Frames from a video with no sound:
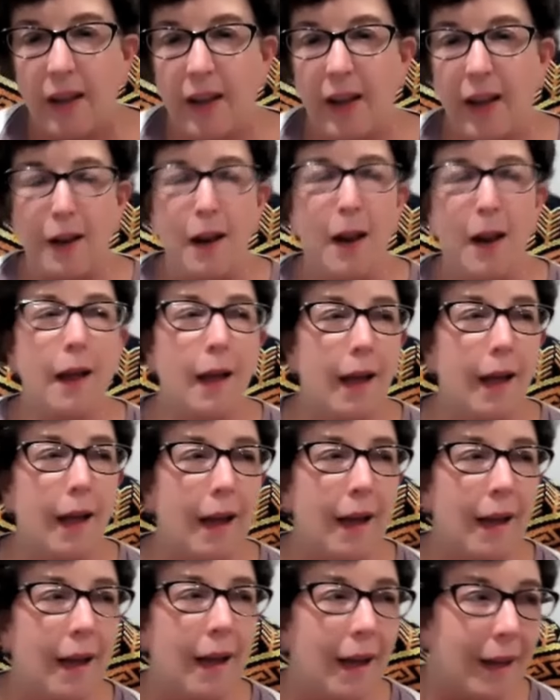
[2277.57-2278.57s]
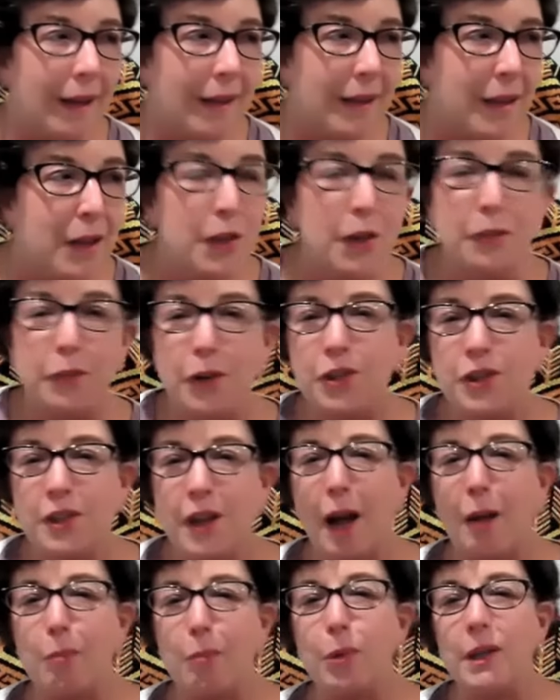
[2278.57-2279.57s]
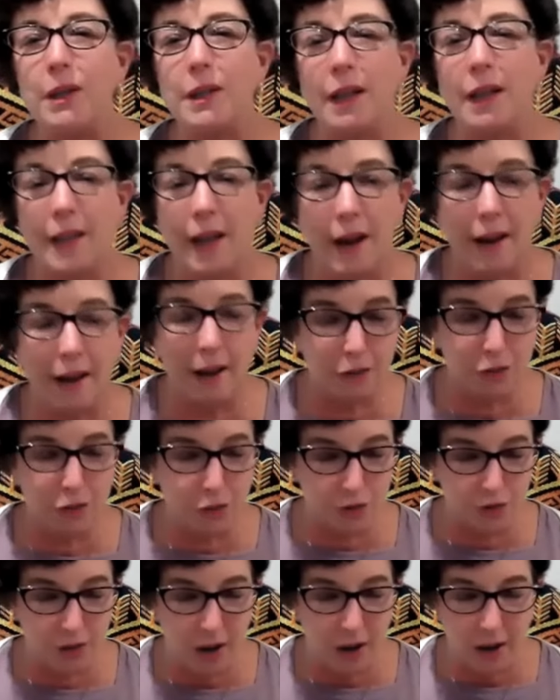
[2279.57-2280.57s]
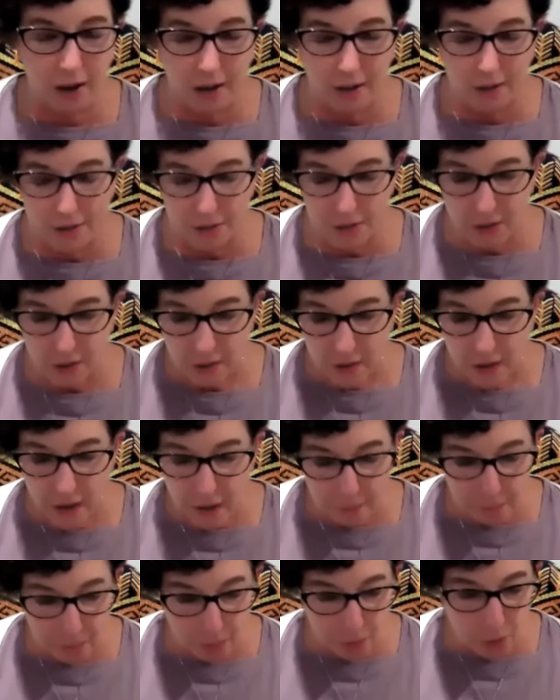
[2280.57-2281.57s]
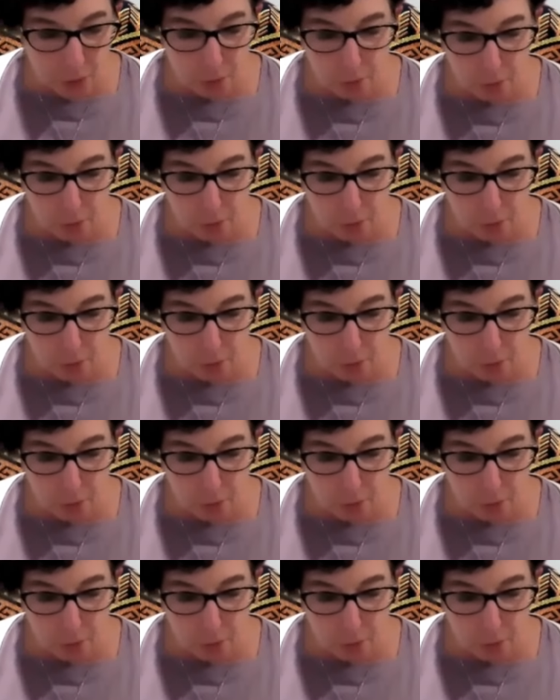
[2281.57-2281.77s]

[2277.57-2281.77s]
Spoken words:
And the first time we did that exercise at Marrone